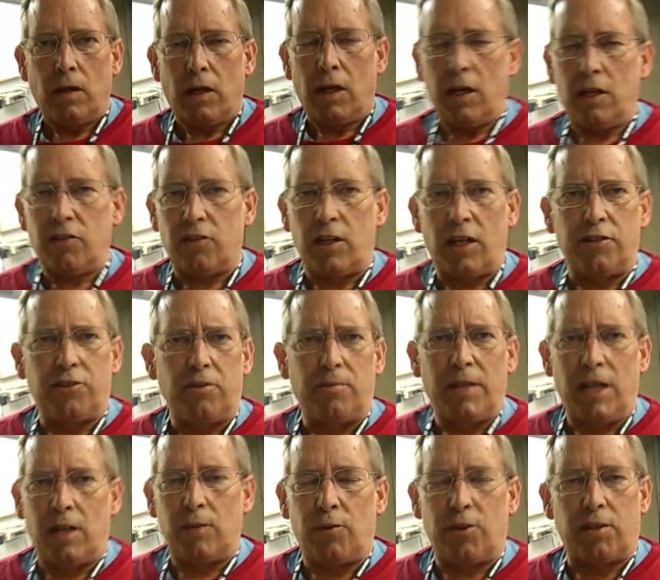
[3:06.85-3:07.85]
It's not too
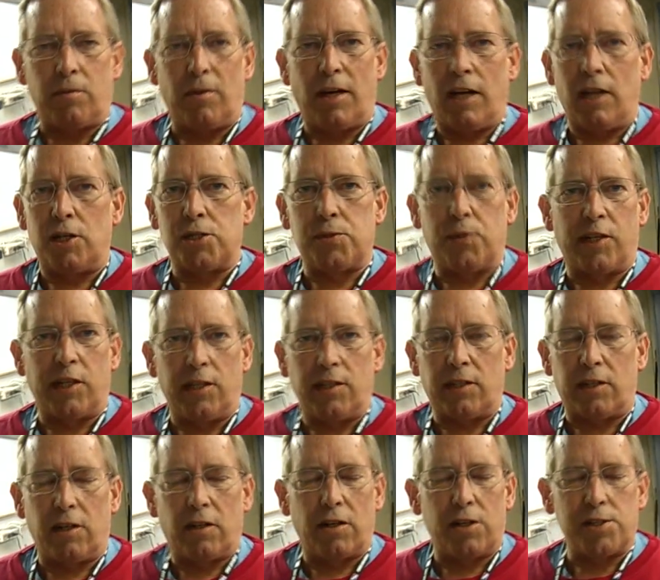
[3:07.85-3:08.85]
bad with the mileage we get in the
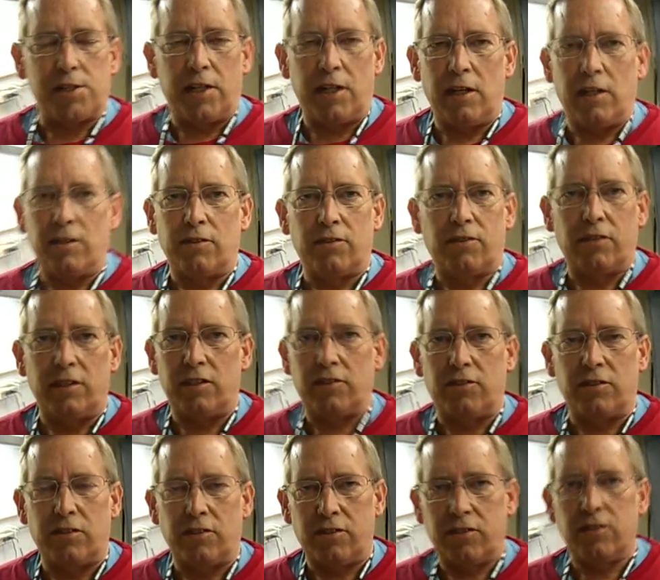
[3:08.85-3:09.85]
cars now. It's
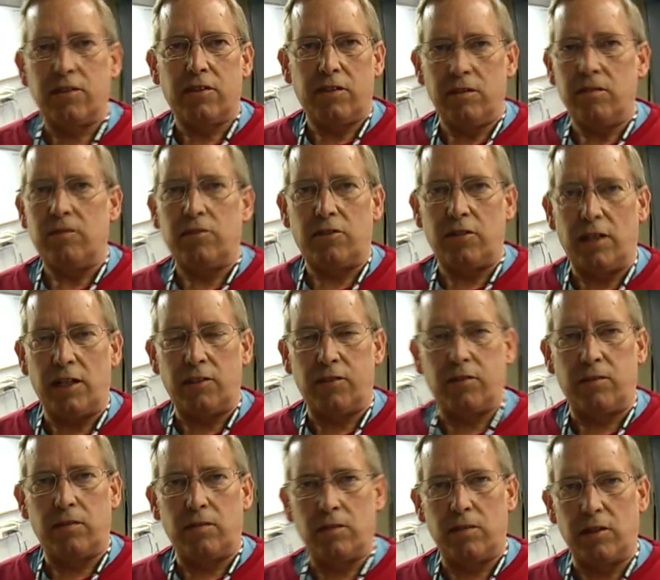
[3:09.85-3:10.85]
just, so that's
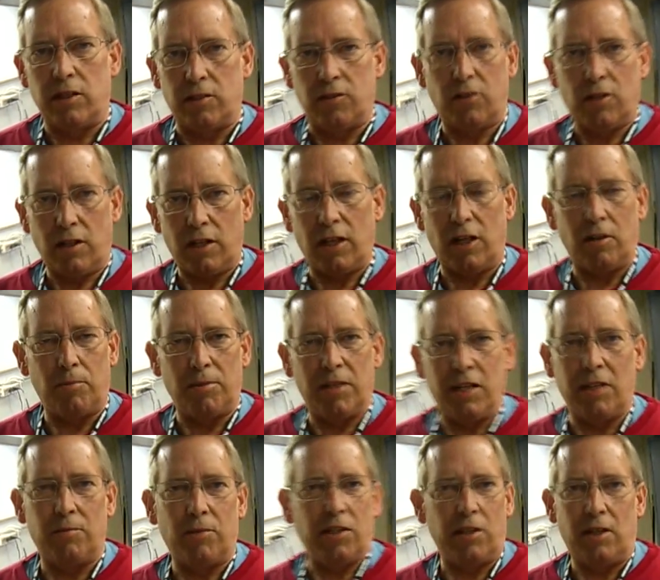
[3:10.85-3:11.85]
a little
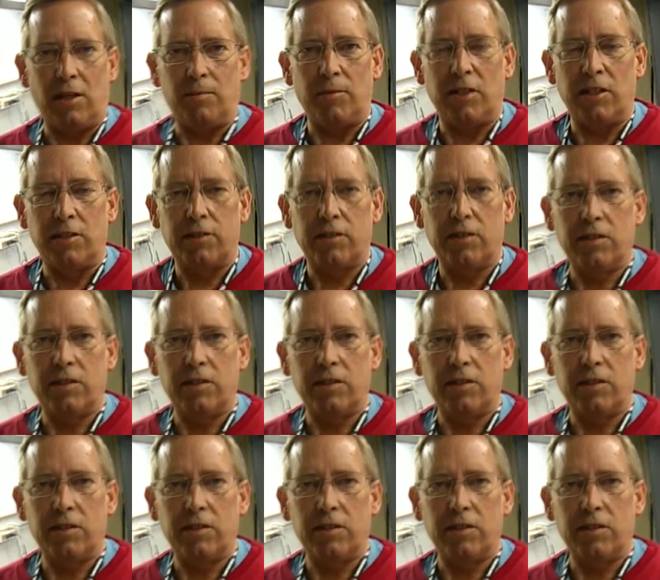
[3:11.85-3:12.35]
bit, but not much.